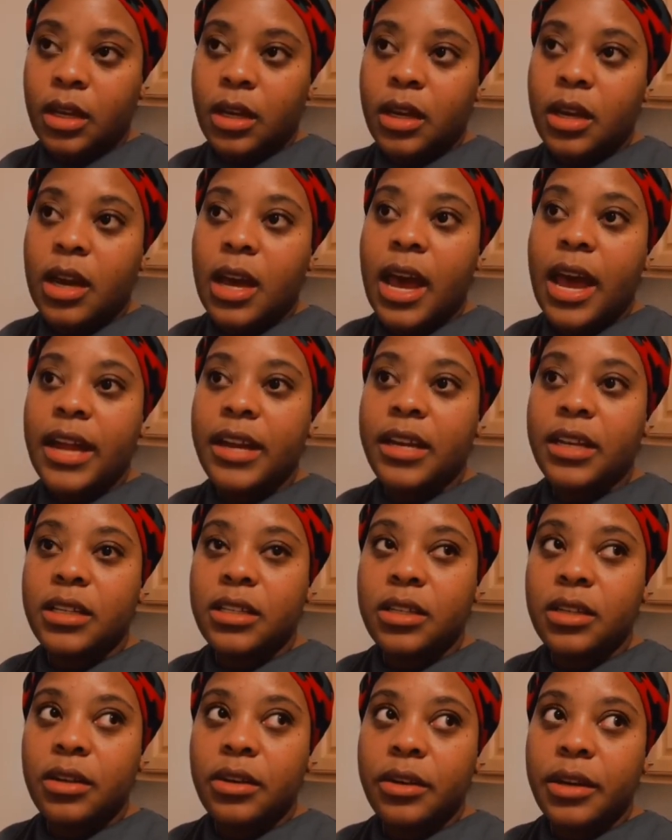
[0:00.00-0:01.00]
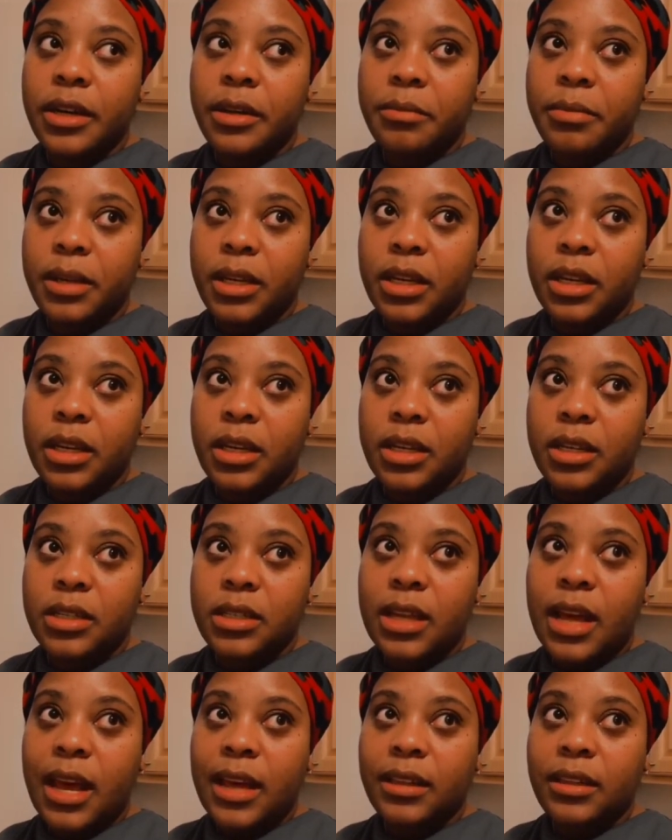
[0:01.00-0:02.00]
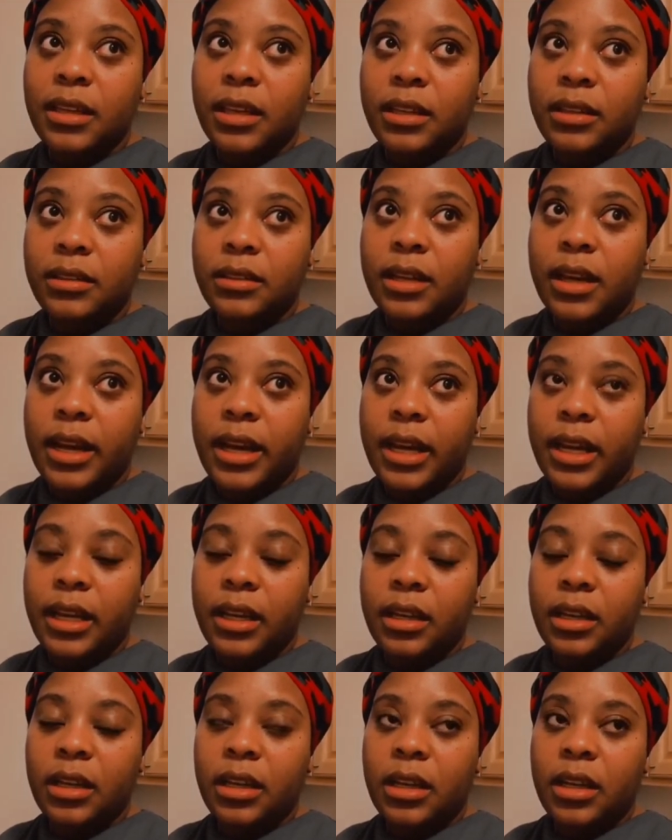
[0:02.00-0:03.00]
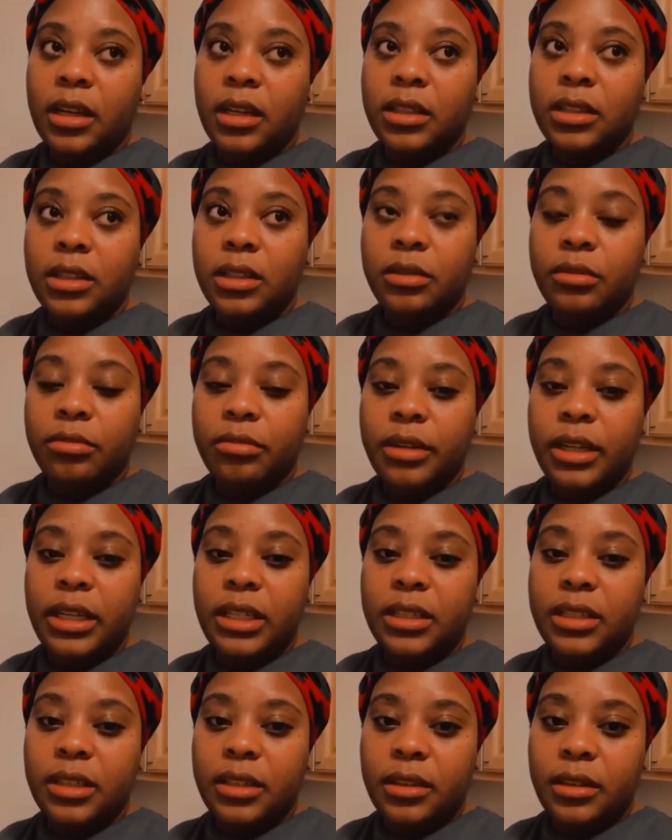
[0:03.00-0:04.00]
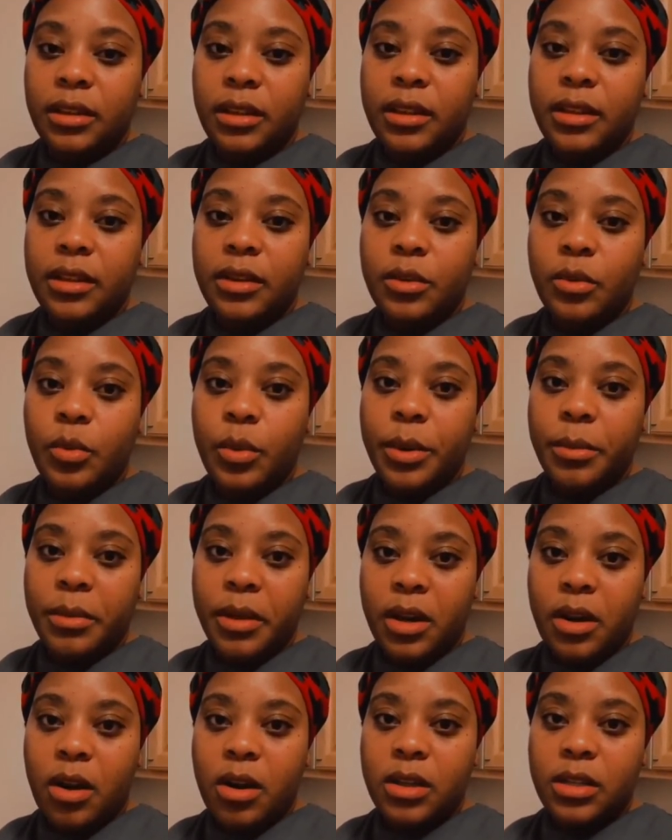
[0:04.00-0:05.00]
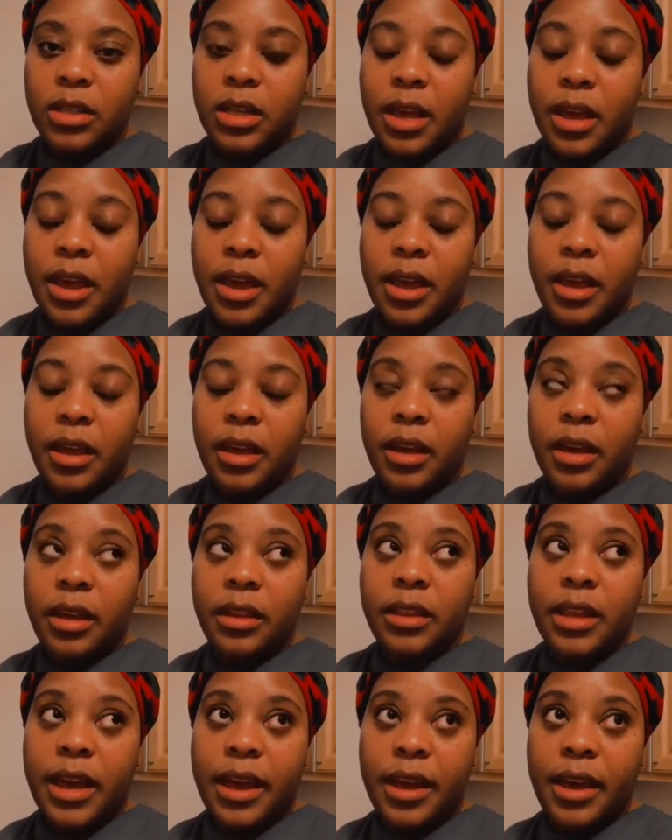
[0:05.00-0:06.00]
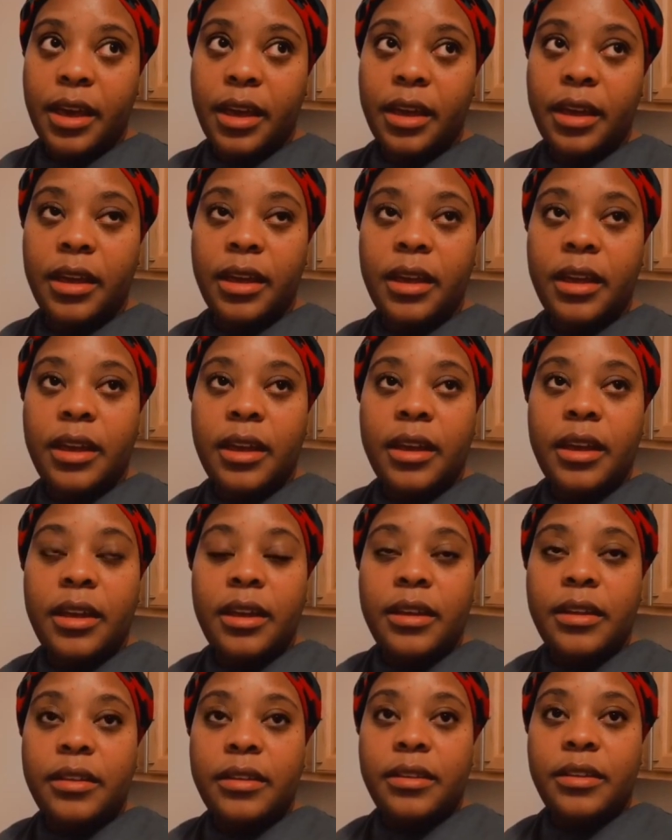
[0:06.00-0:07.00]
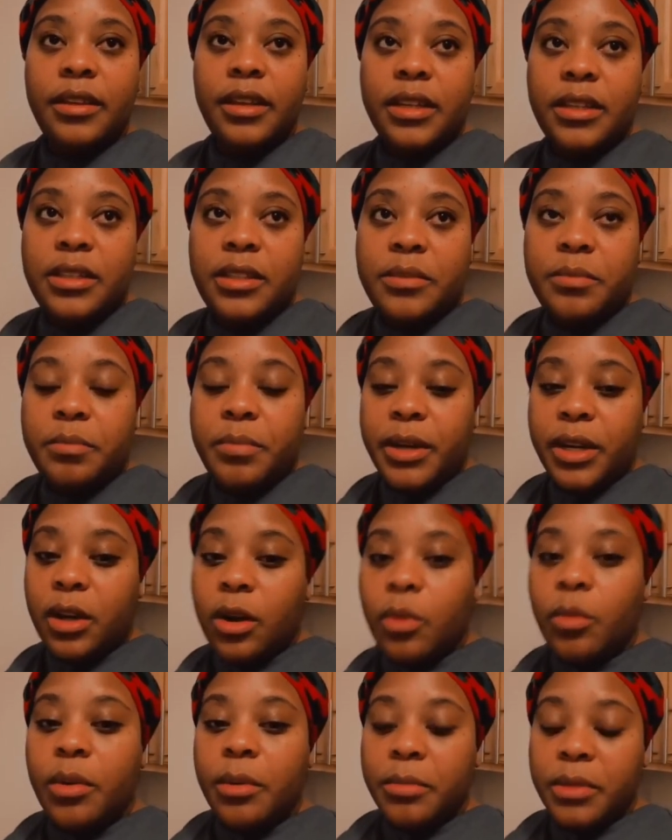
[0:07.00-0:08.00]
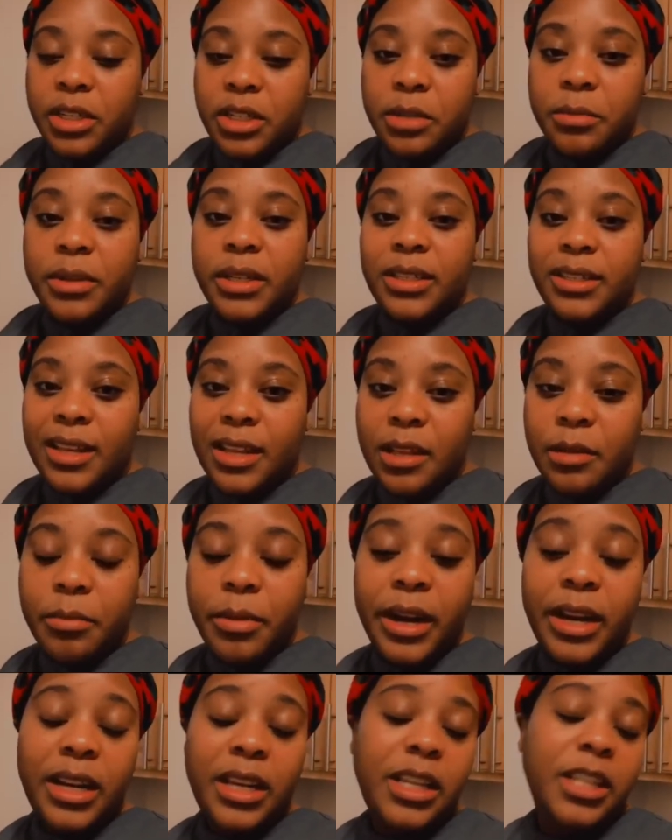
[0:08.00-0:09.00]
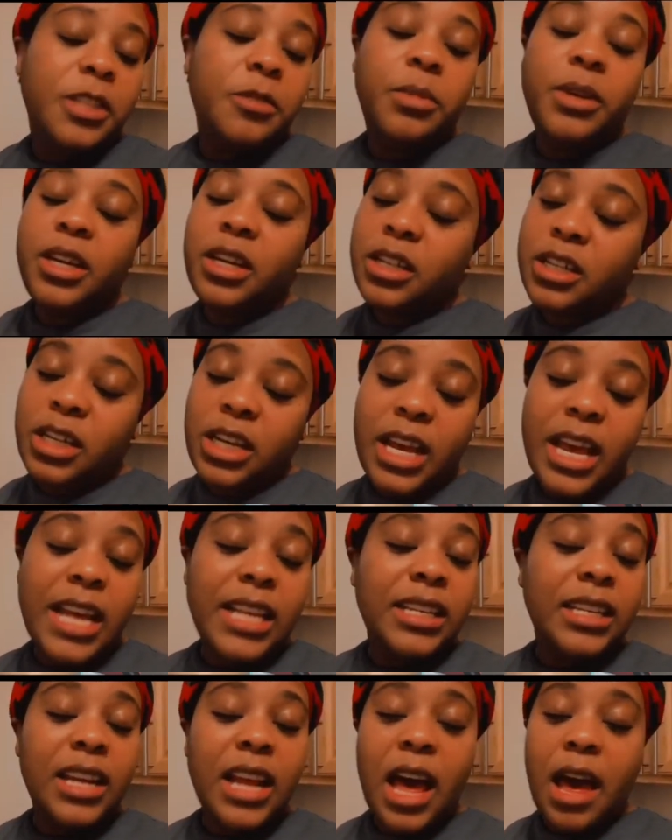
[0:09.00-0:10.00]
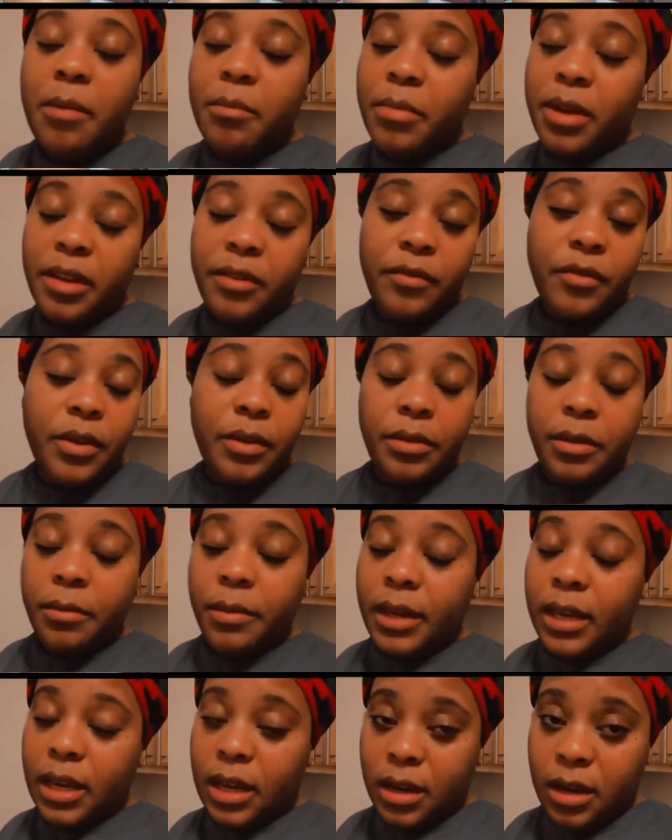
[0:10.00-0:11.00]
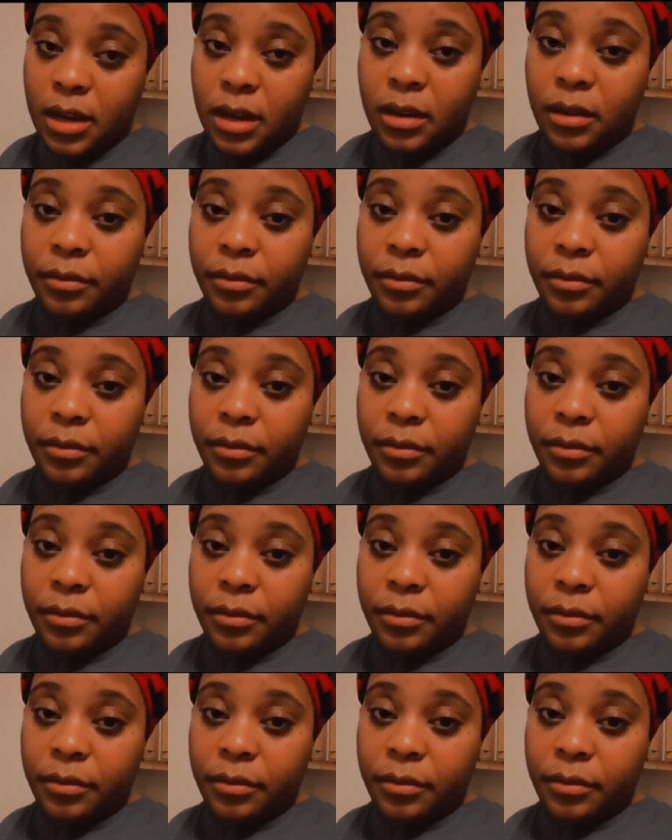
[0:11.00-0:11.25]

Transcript: I disagree because I think that the reason the women are saying that this bigger woman should be celebrated is because she has not been from the beginning.